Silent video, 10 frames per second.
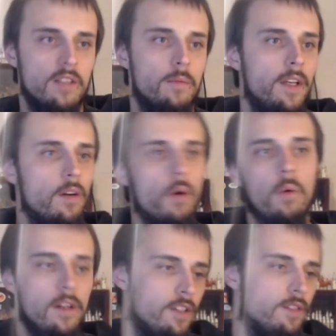You don't want to
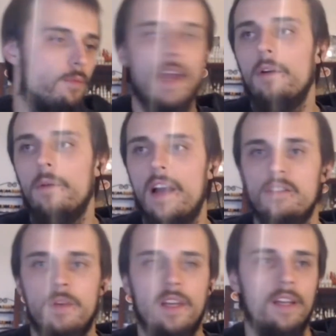just make a
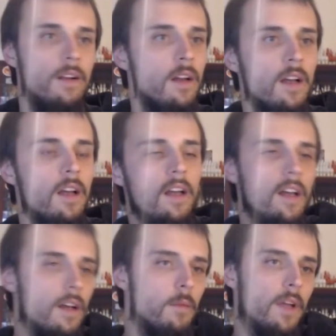recipe and
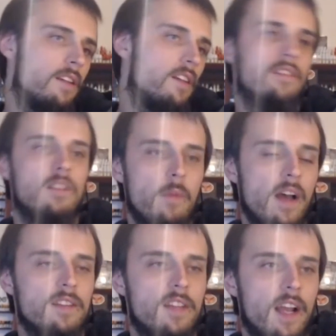like, this is the
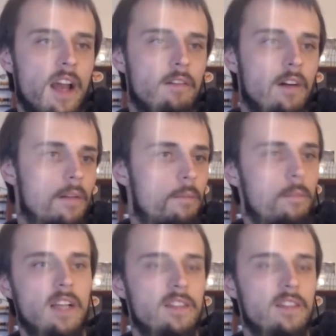best thing ever,
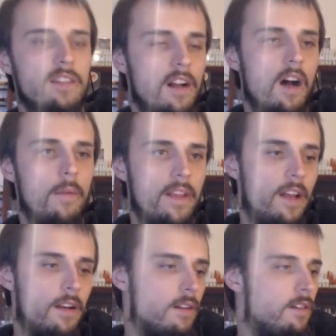mix it up, and
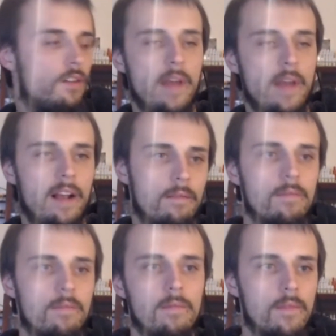then you make
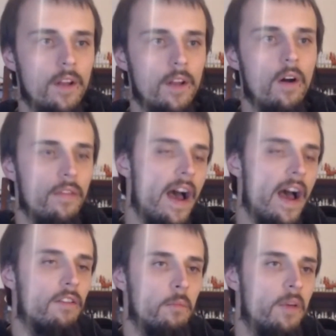
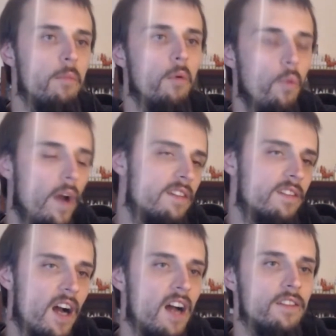1,000 people waste
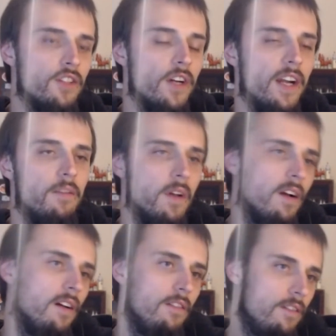concentrates
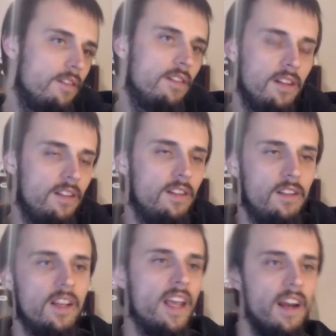because you
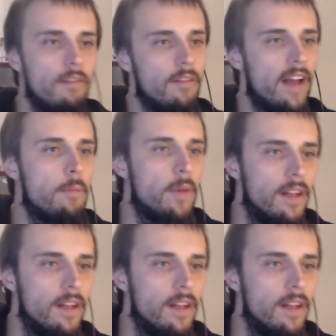can't even vape it.